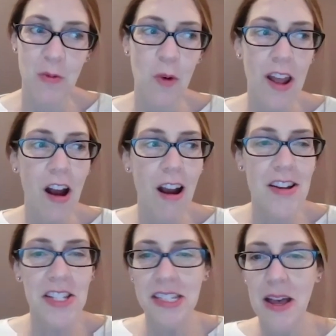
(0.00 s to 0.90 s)
what
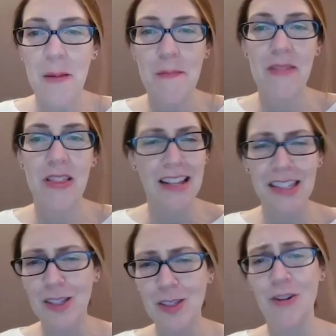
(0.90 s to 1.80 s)
are some
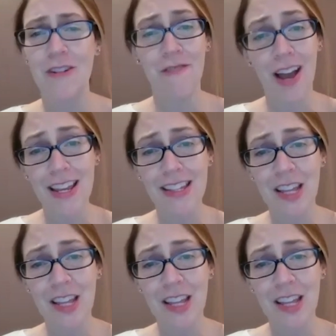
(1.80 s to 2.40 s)
lessons or advice